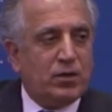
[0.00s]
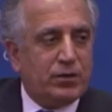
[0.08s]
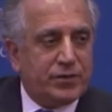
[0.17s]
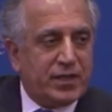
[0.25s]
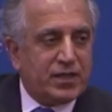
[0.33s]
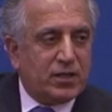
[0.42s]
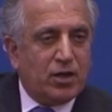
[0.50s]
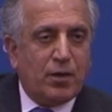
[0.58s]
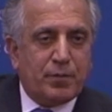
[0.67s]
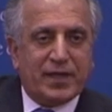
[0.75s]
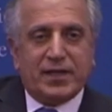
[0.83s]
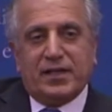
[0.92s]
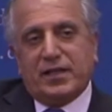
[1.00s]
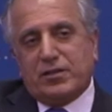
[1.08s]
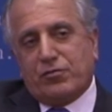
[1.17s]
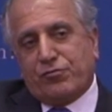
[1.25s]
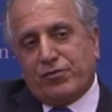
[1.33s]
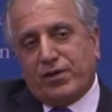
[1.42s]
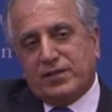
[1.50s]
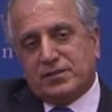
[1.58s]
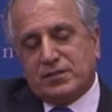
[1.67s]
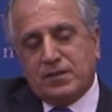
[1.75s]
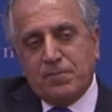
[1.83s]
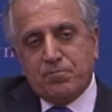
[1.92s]
on the economic and other
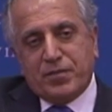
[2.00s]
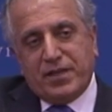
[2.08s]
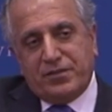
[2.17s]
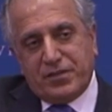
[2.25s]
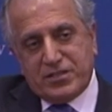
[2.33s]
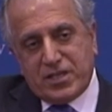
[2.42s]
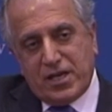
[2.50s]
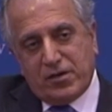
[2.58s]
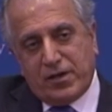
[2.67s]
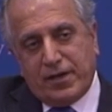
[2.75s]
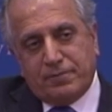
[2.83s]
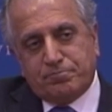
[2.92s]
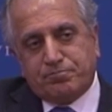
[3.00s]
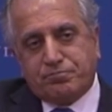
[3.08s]
fronts in this area.